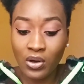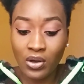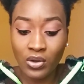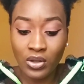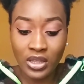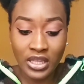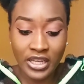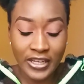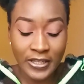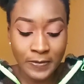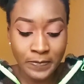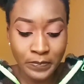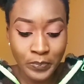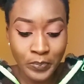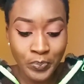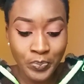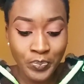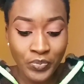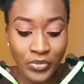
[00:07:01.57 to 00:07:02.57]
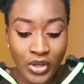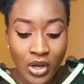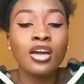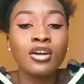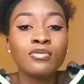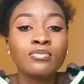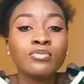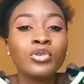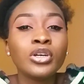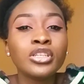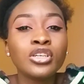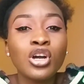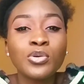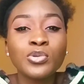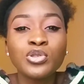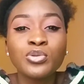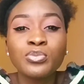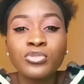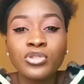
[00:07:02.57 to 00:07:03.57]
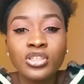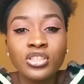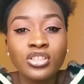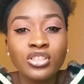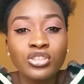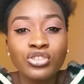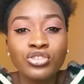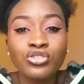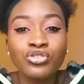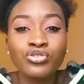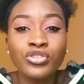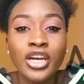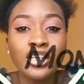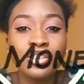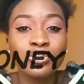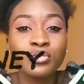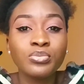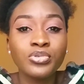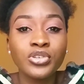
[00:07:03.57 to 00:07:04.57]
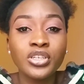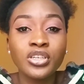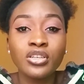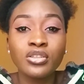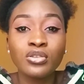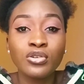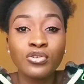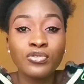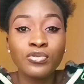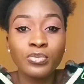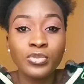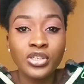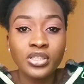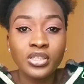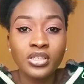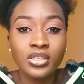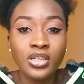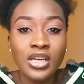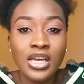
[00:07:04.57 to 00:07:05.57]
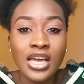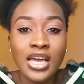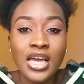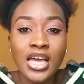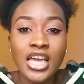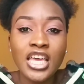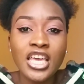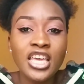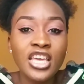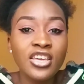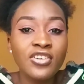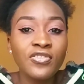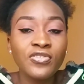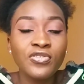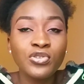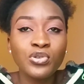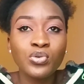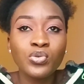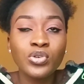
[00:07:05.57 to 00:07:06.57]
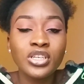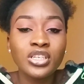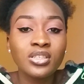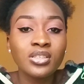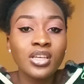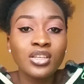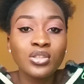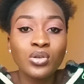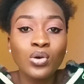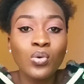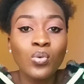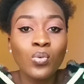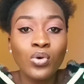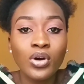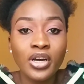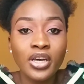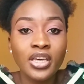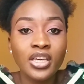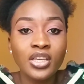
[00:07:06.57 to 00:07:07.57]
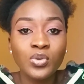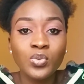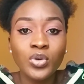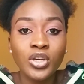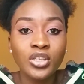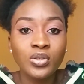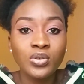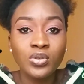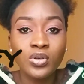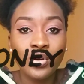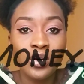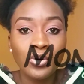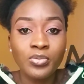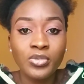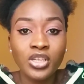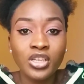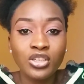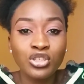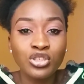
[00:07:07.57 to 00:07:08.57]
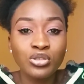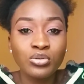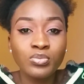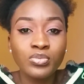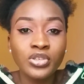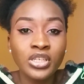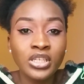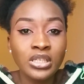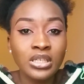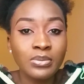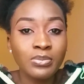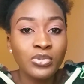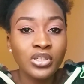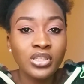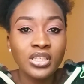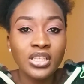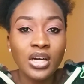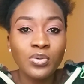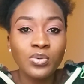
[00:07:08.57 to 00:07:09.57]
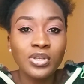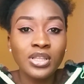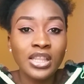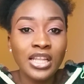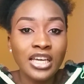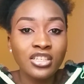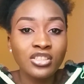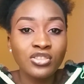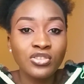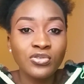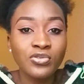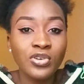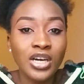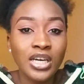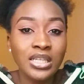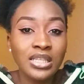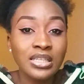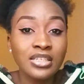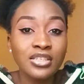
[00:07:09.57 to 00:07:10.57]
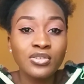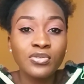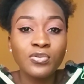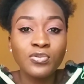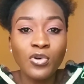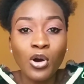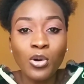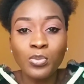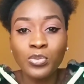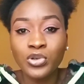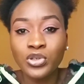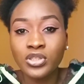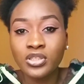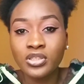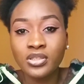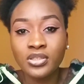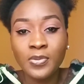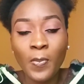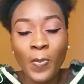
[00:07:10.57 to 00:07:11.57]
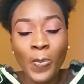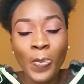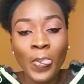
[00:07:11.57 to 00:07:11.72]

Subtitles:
online. When it comes to money, you should try to bring enough money. If you intend on working when you come here, you should bring money that will last you for at least 4 months,